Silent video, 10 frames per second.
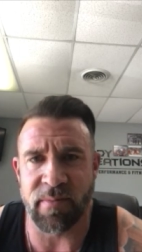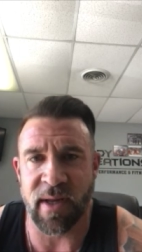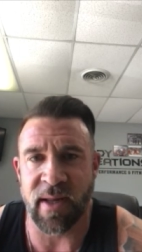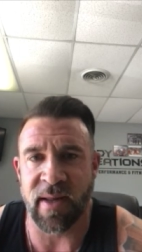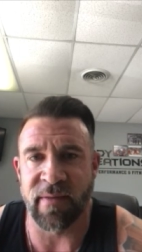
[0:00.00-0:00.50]

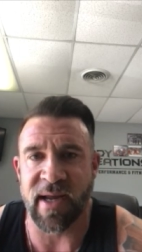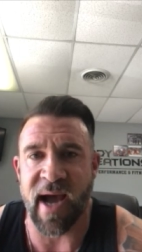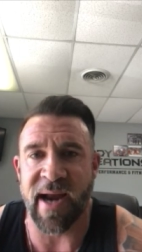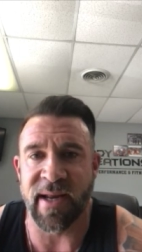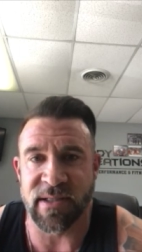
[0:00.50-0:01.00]
and the
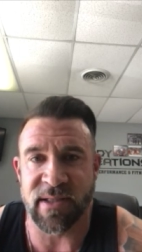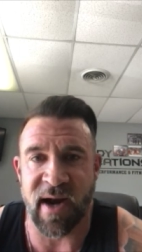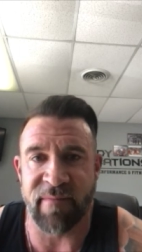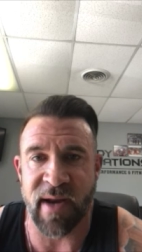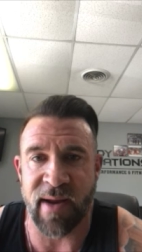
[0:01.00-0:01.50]
guidance that
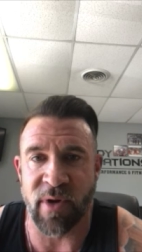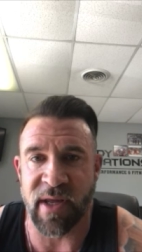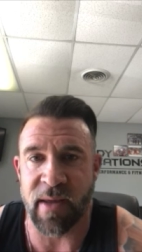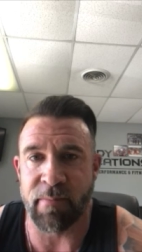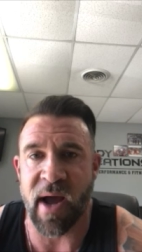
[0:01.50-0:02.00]
I've been able to
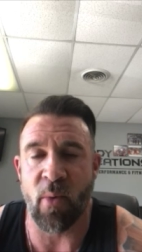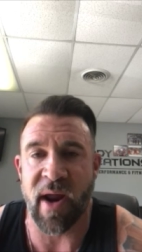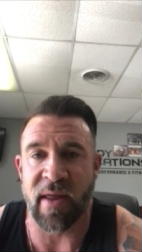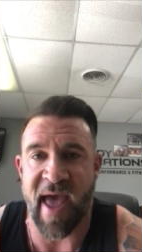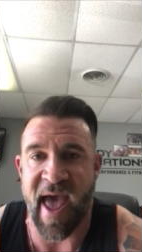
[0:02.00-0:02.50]
get by
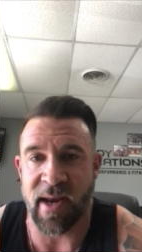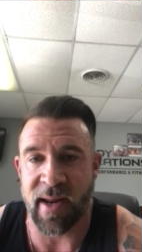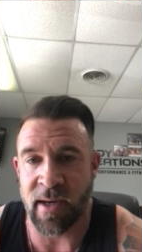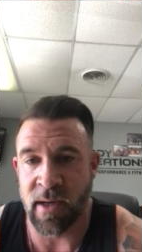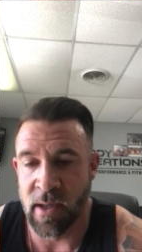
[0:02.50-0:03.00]
way of that,
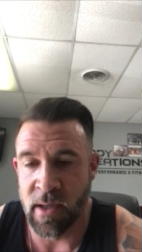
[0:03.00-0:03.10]
and